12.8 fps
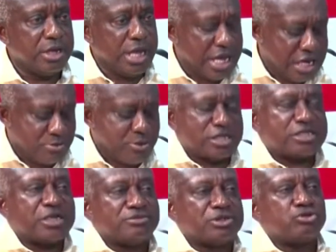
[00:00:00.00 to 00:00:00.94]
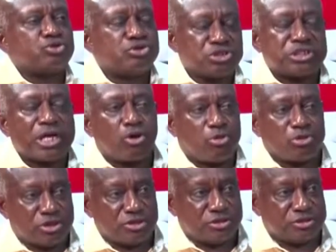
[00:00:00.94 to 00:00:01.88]
And my term is a judicial
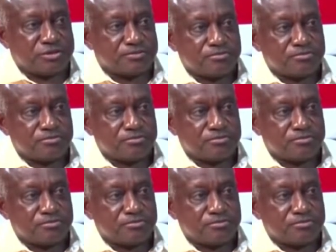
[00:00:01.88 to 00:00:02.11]
accommodation.